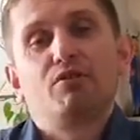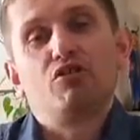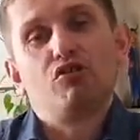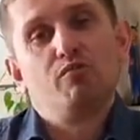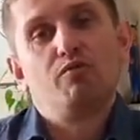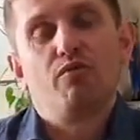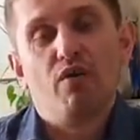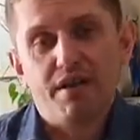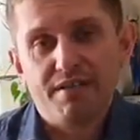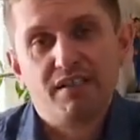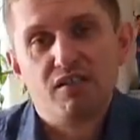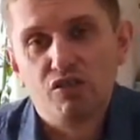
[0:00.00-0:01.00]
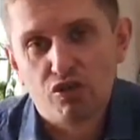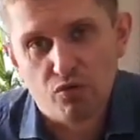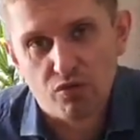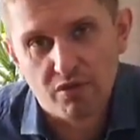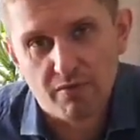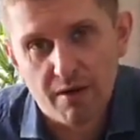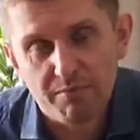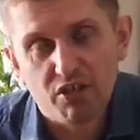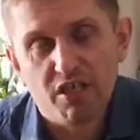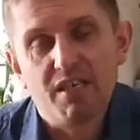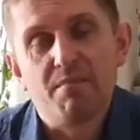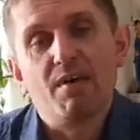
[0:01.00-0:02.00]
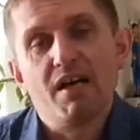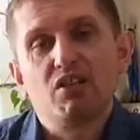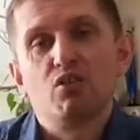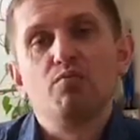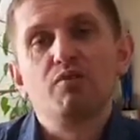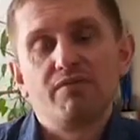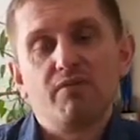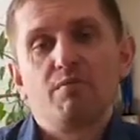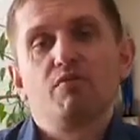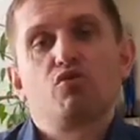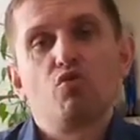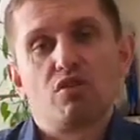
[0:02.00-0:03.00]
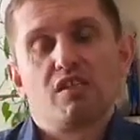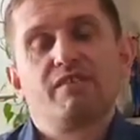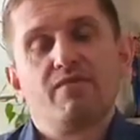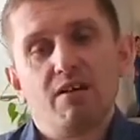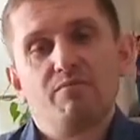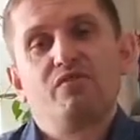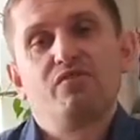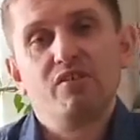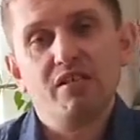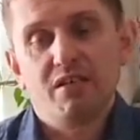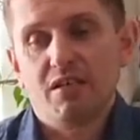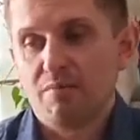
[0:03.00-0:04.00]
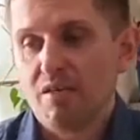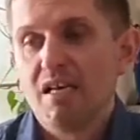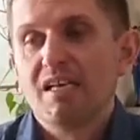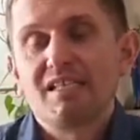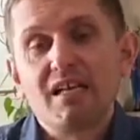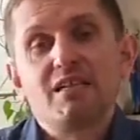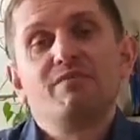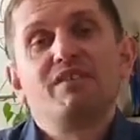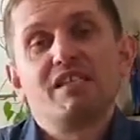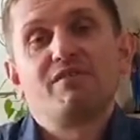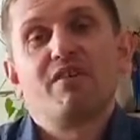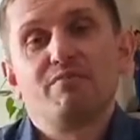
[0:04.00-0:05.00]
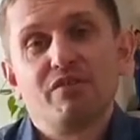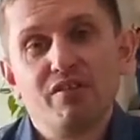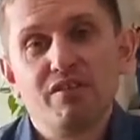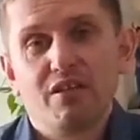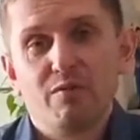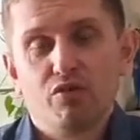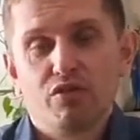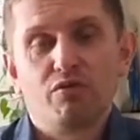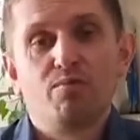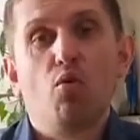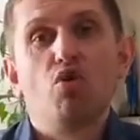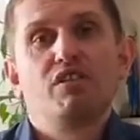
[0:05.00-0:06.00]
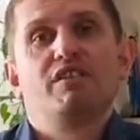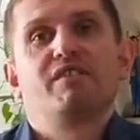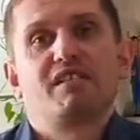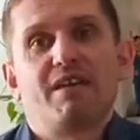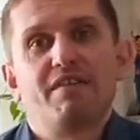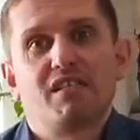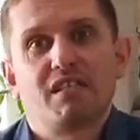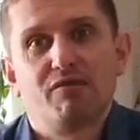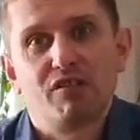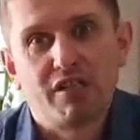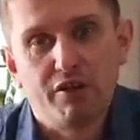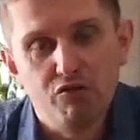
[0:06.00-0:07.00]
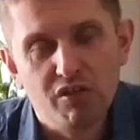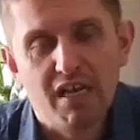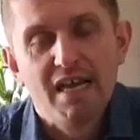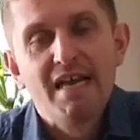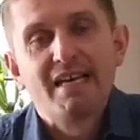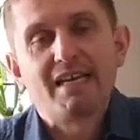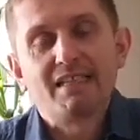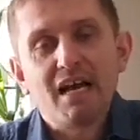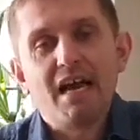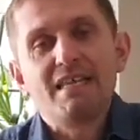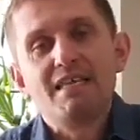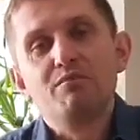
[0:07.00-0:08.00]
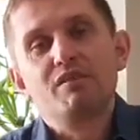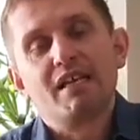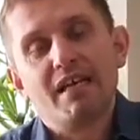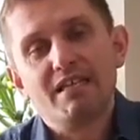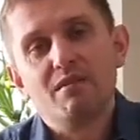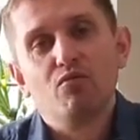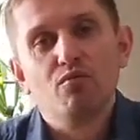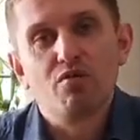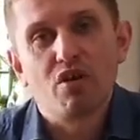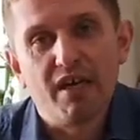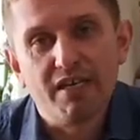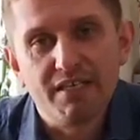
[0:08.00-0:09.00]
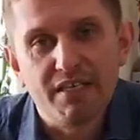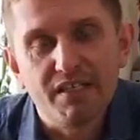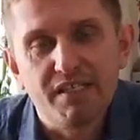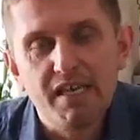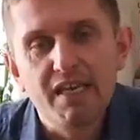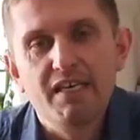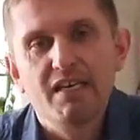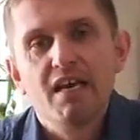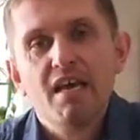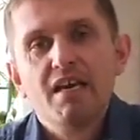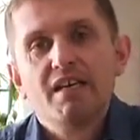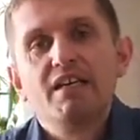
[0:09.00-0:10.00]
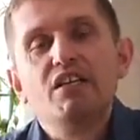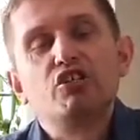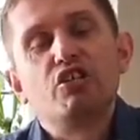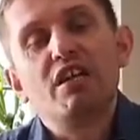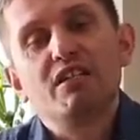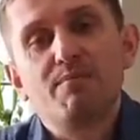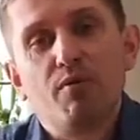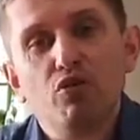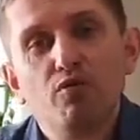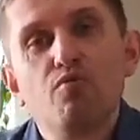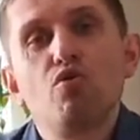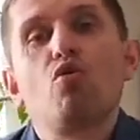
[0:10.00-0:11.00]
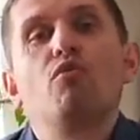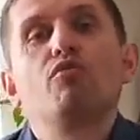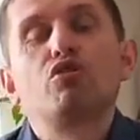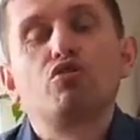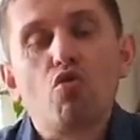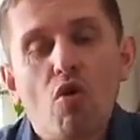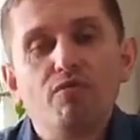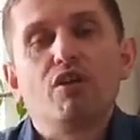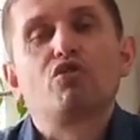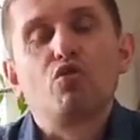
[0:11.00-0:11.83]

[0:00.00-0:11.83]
Laws not they live in system of the right. To system of personal relations and it not. Means remote dialogue. Therefore we is fast with you. Witnesses we remain with you the prelate.